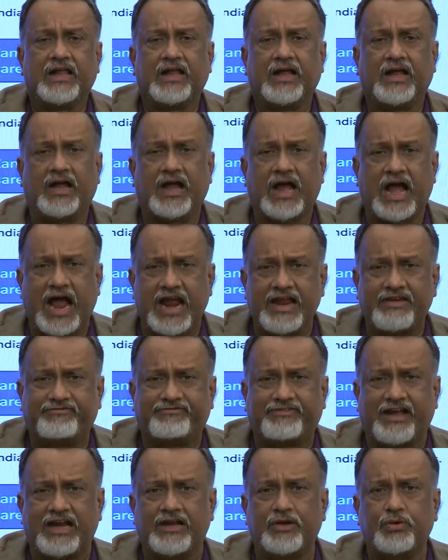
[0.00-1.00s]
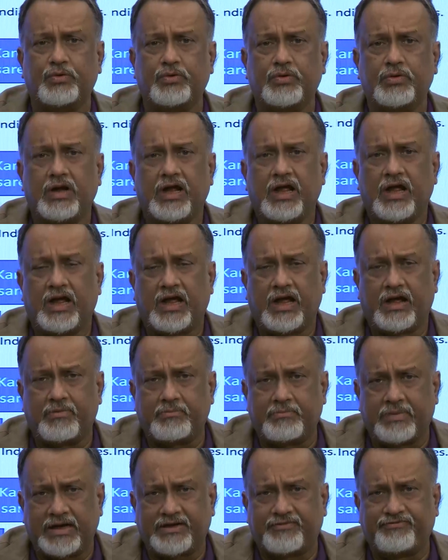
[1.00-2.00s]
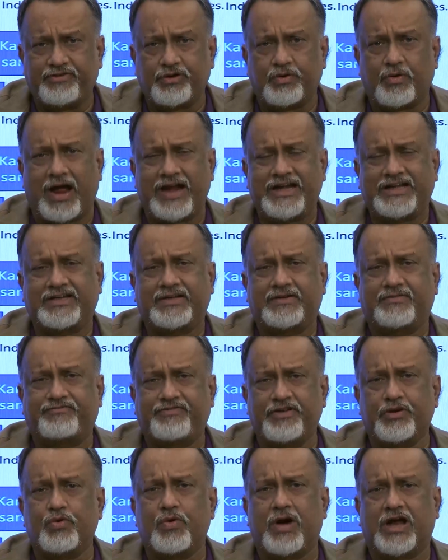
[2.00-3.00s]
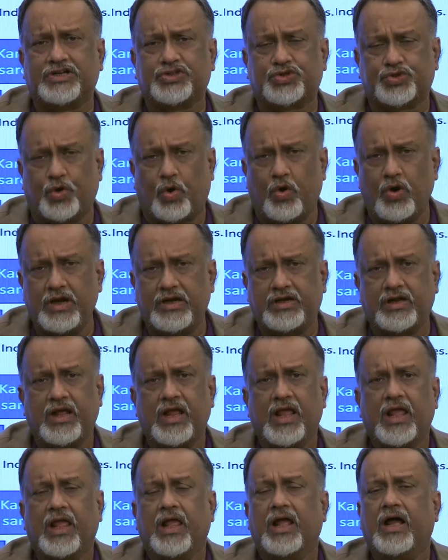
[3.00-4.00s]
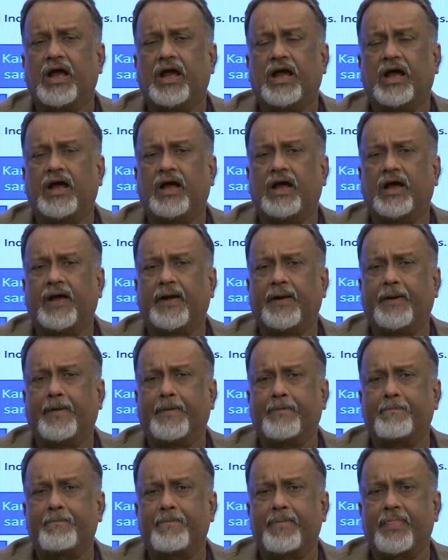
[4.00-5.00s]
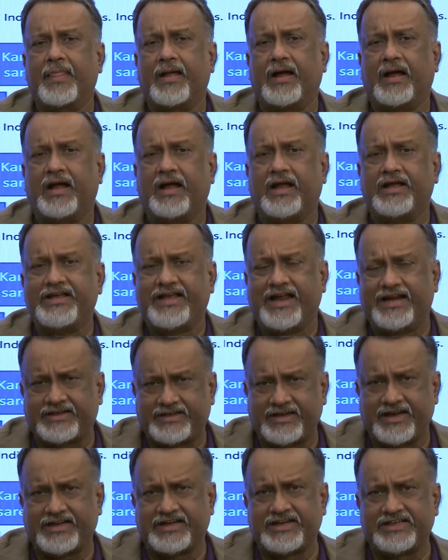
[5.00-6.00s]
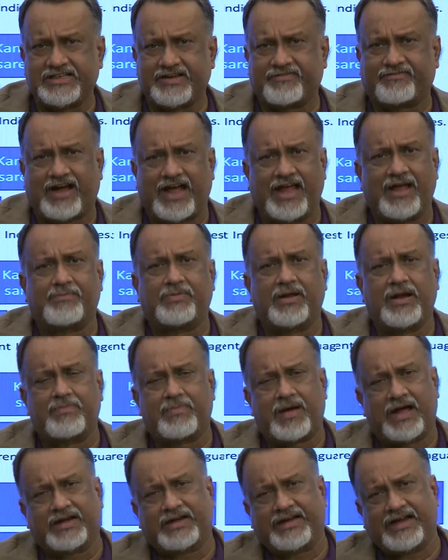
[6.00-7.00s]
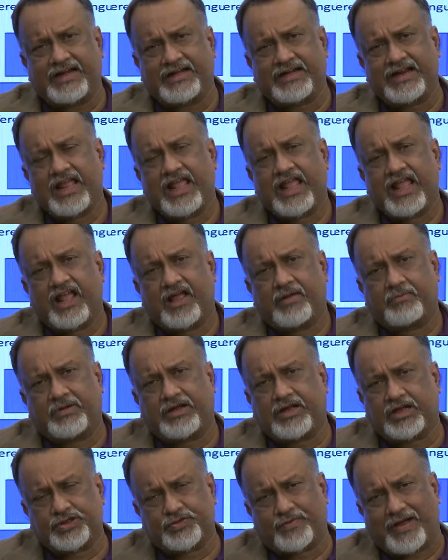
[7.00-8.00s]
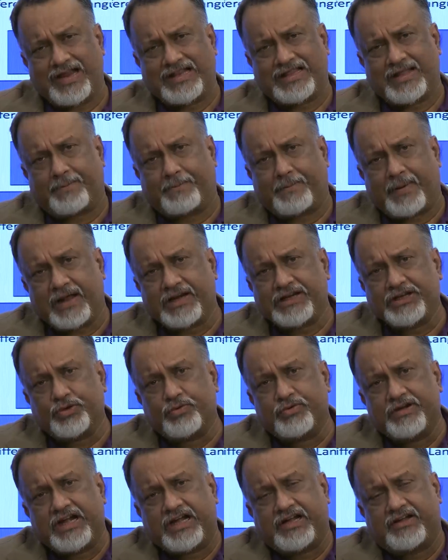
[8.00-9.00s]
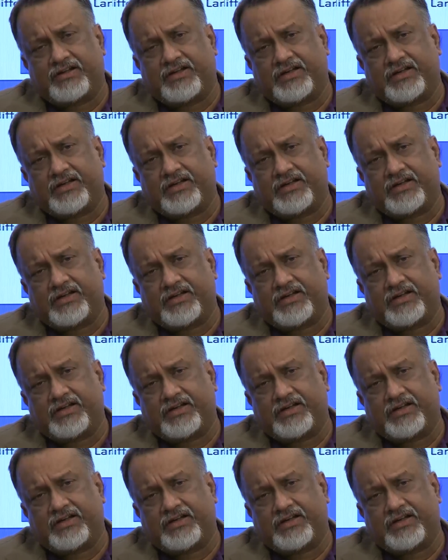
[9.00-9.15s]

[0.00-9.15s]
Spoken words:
high value, but few are sold, yet it is a viable market, because while the per unit